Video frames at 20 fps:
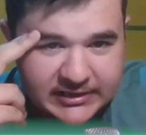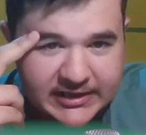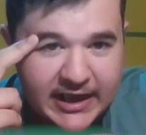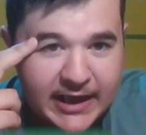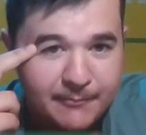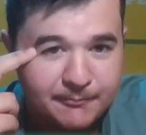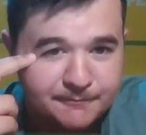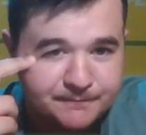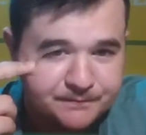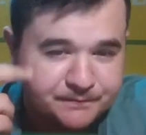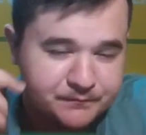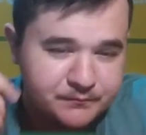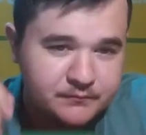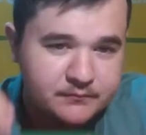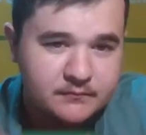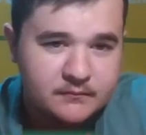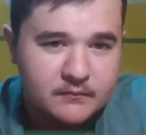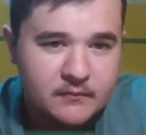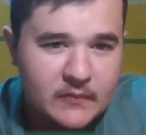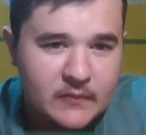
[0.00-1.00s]
game
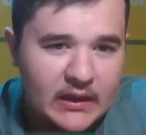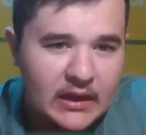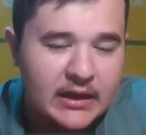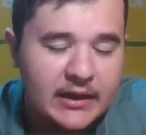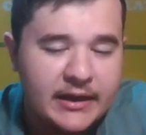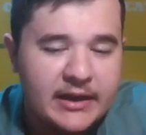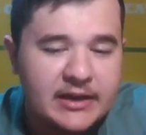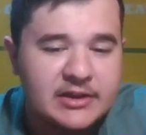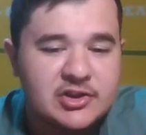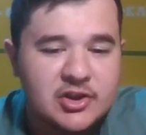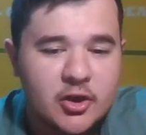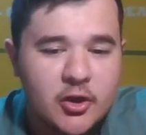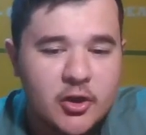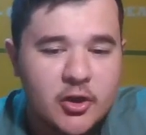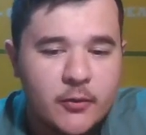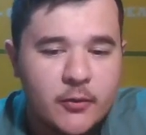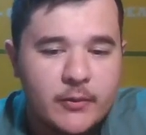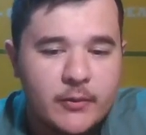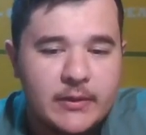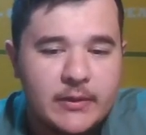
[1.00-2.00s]
against
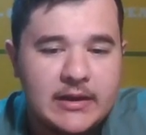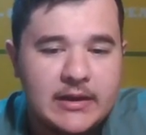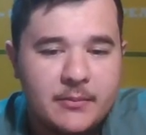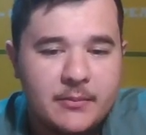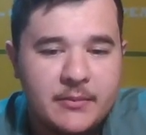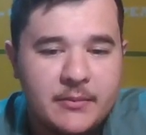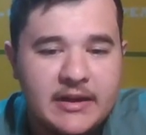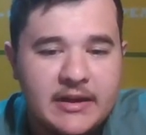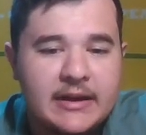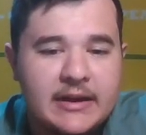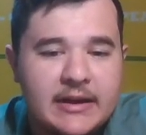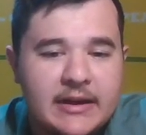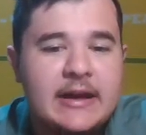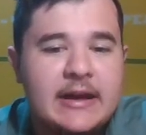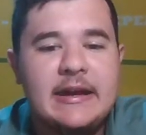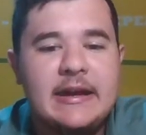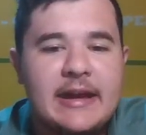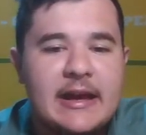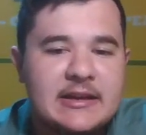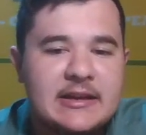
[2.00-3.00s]
Erwin. He
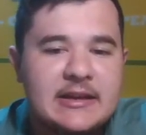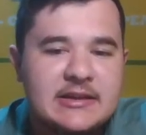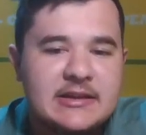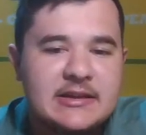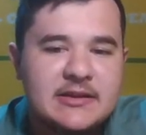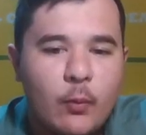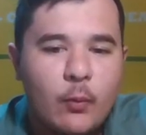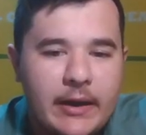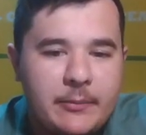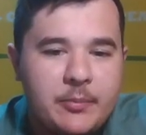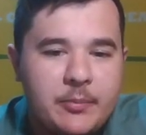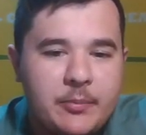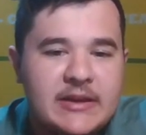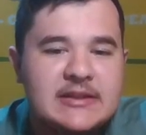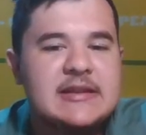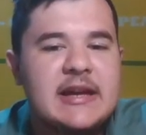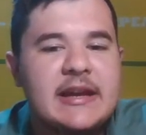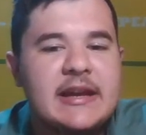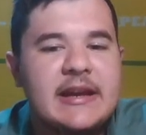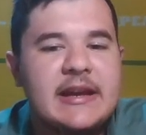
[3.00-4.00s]
has the white pieces and he
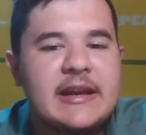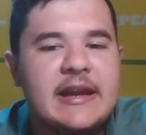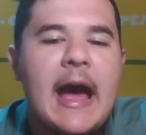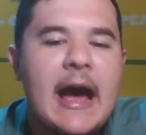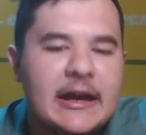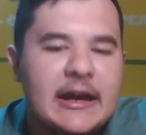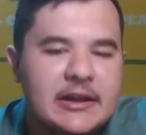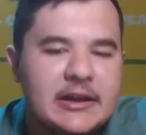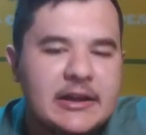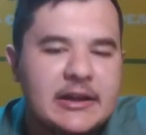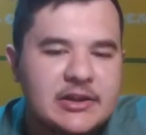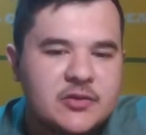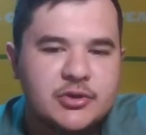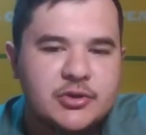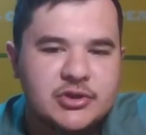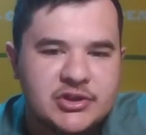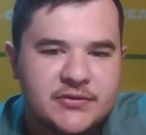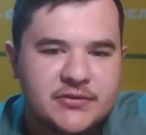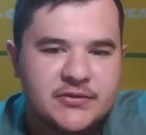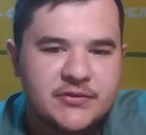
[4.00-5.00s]
has to push
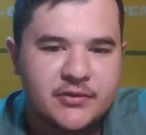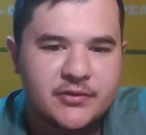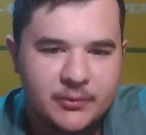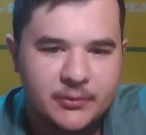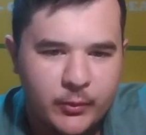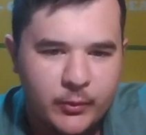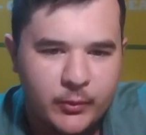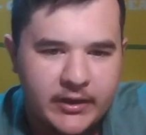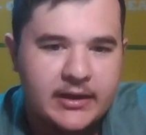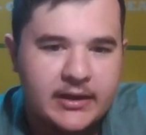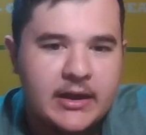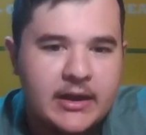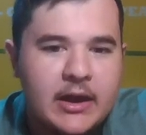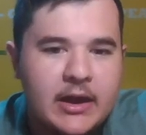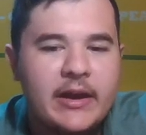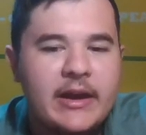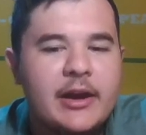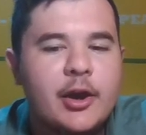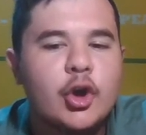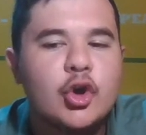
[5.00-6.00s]
for a win. We get a
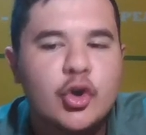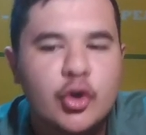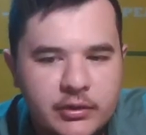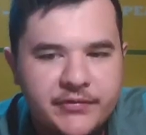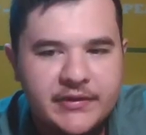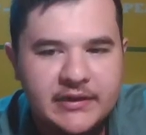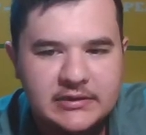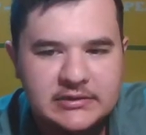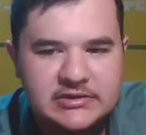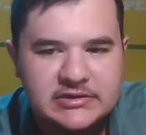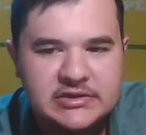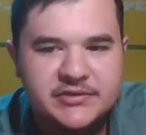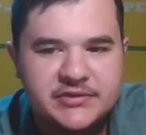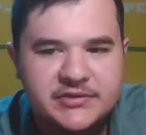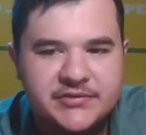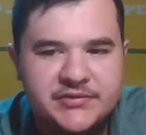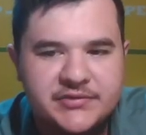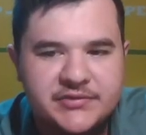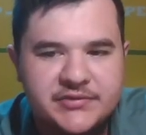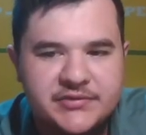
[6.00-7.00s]
Grunfeld
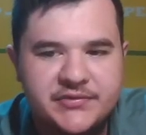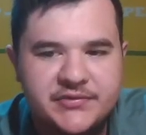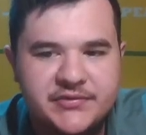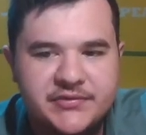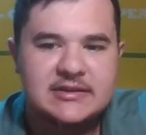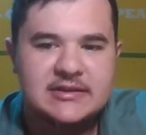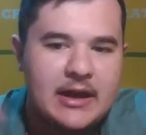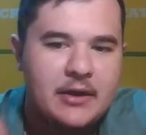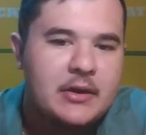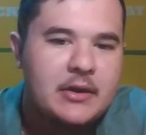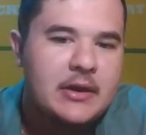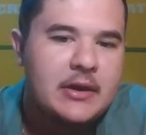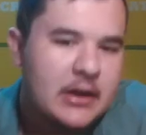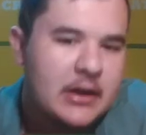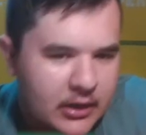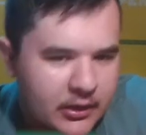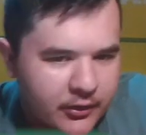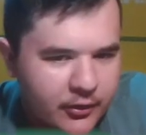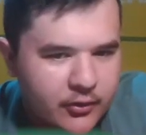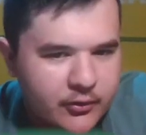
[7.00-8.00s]
defense. Now, the
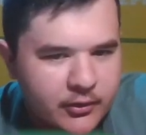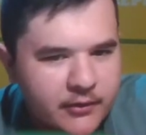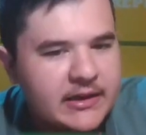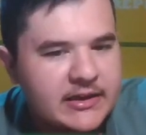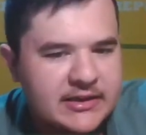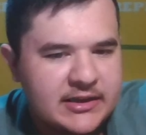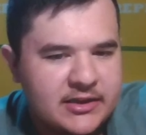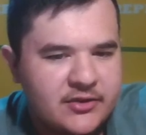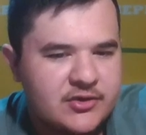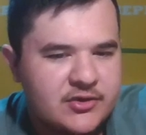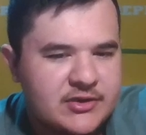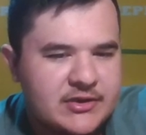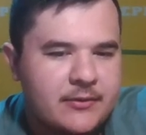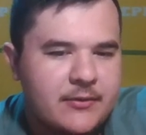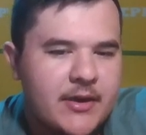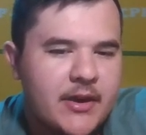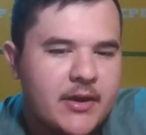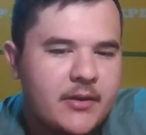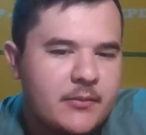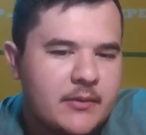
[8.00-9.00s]
Grunfeld is interesting,
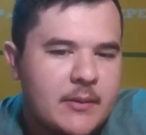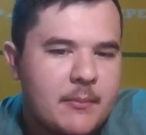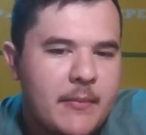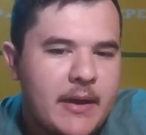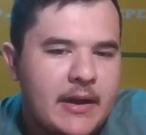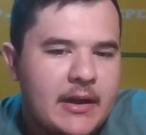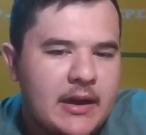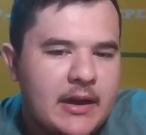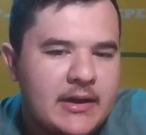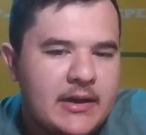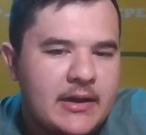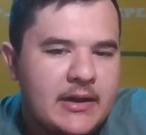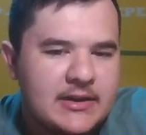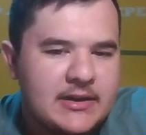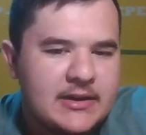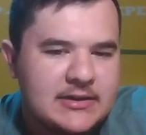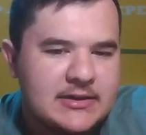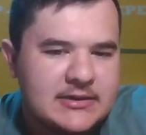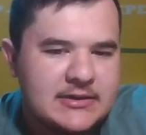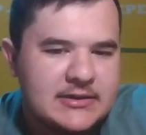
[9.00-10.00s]
right? The main line is
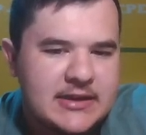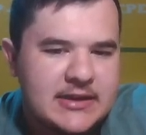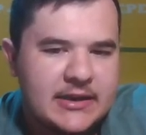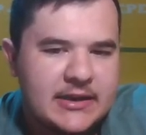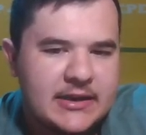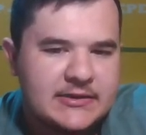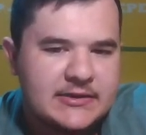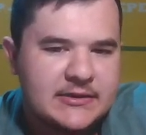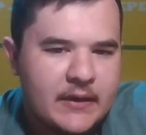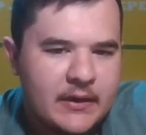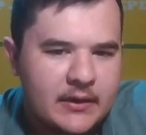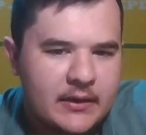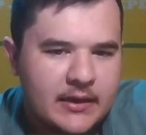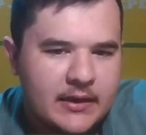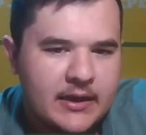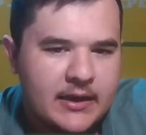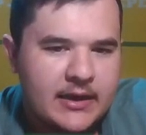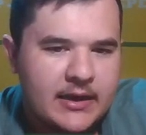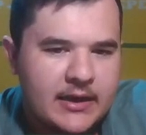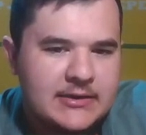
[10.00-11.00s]
takes. Knight
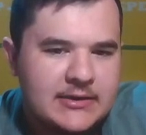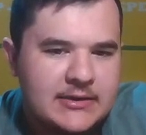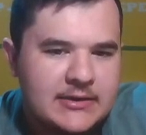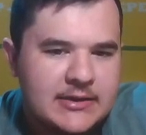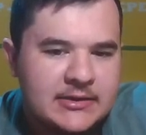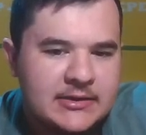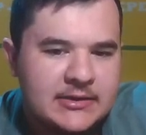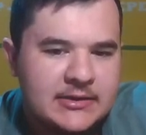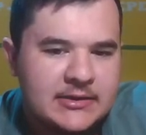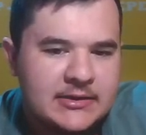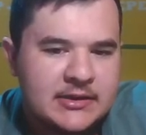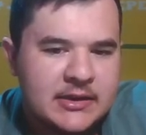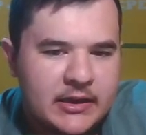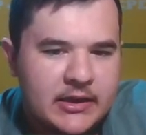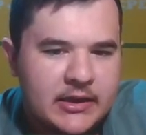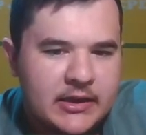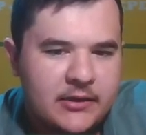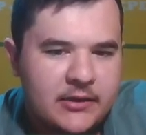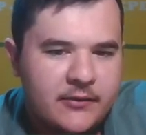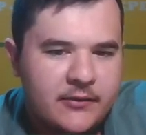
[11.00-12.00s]
takes,
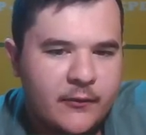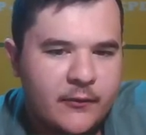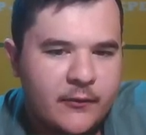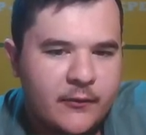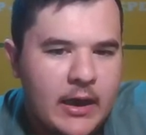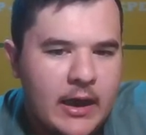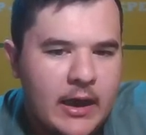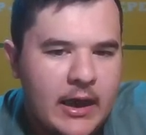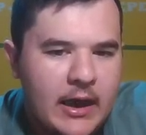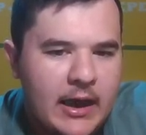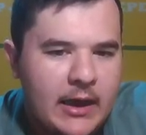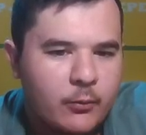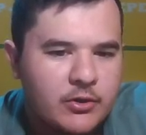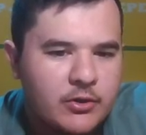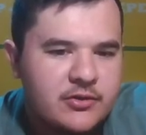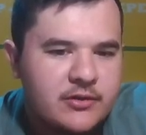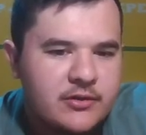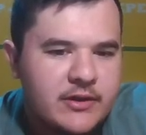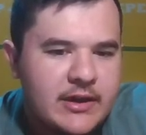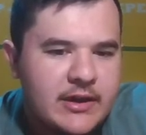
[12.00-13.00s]
e4, and what you
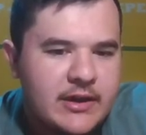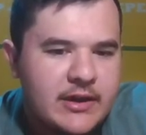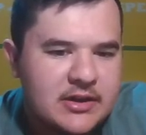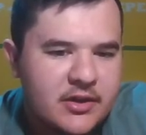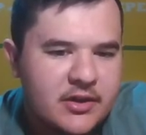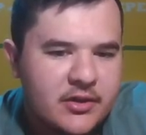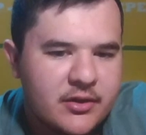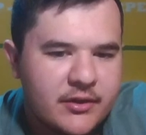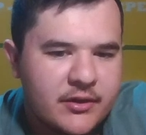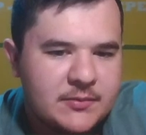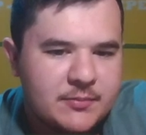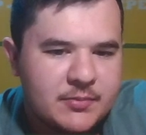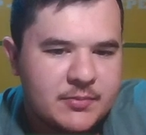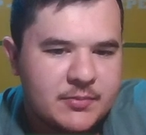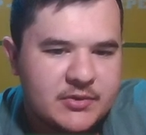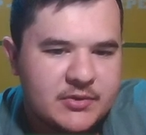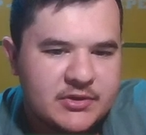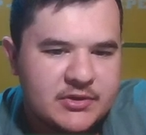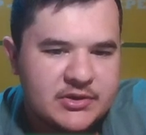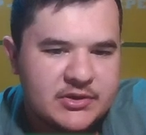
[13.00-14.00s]
get is this
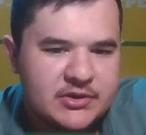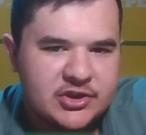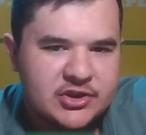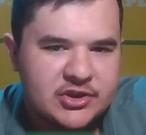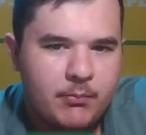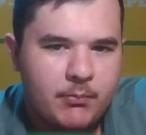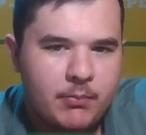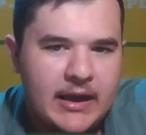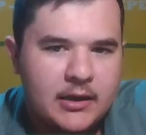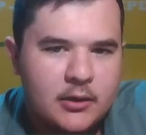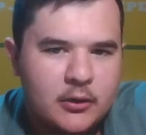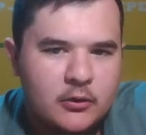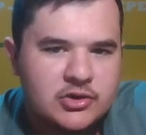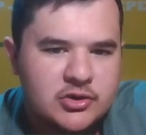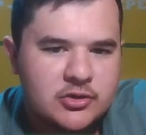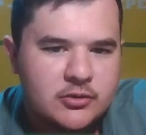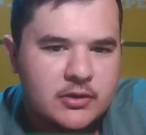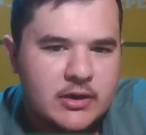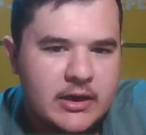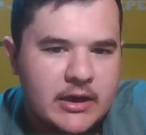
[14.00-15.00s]
position where black looks
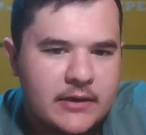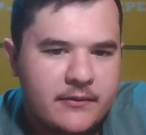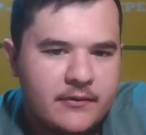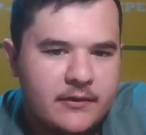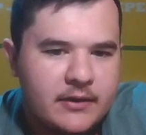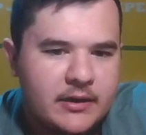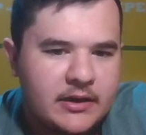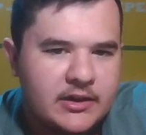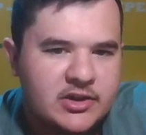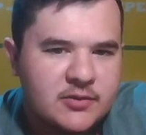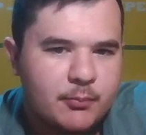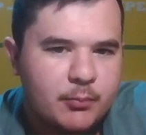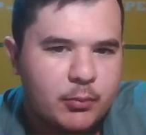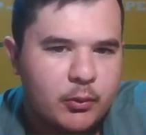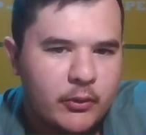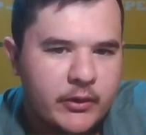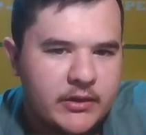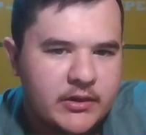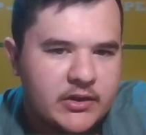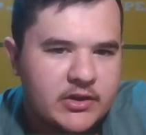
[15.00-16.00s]
to kind of
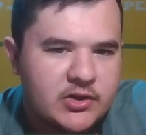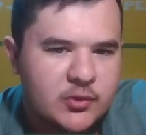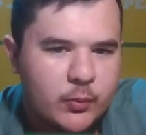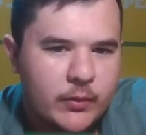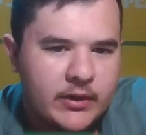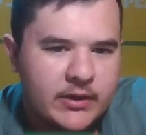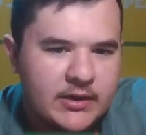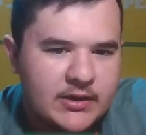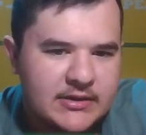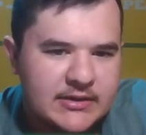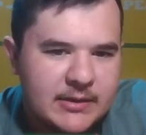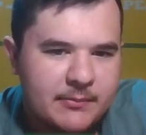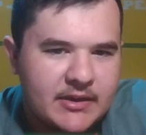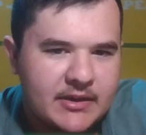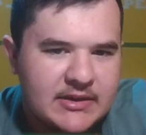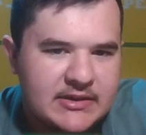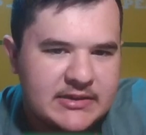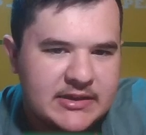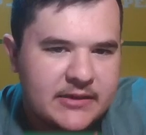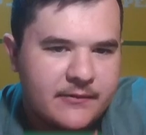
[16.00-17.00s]
exploit this weakness. They play
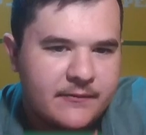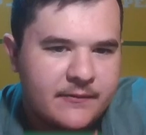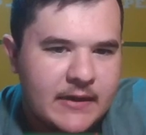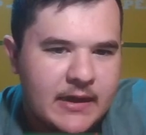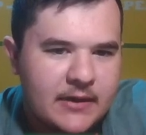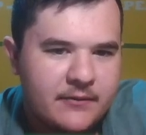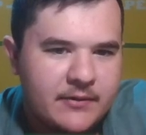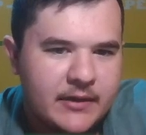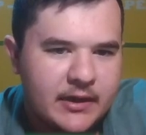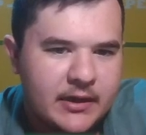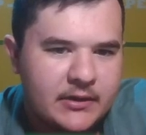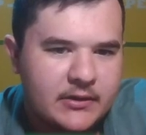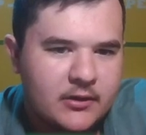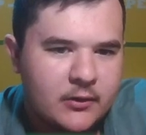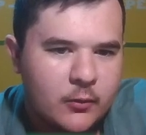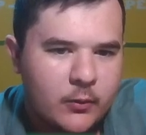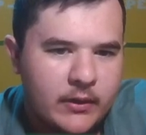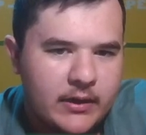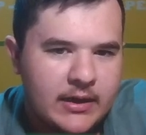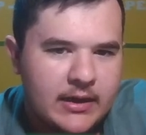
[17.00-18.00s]
c5, they get the
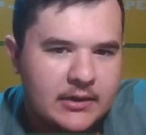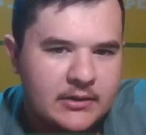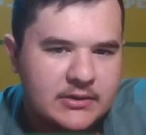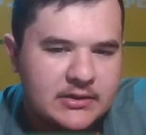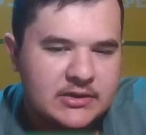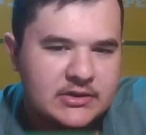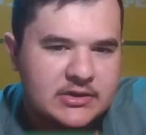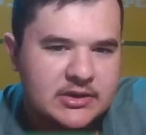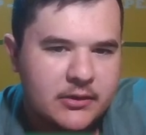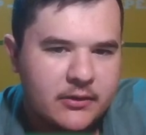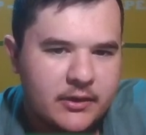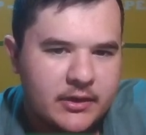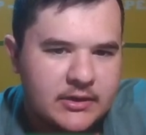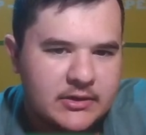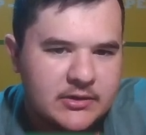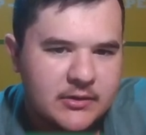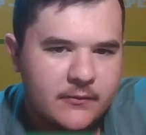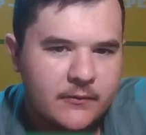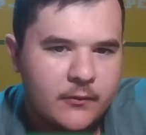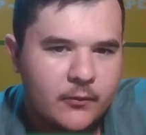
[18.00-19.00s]
queen out, and so on and
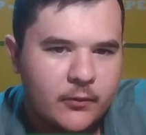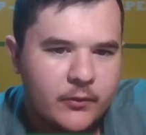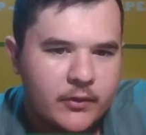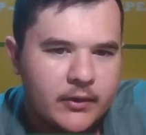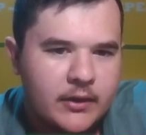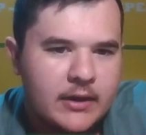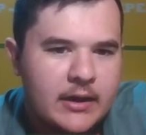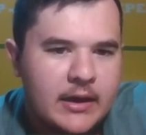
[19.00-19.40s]
so forth.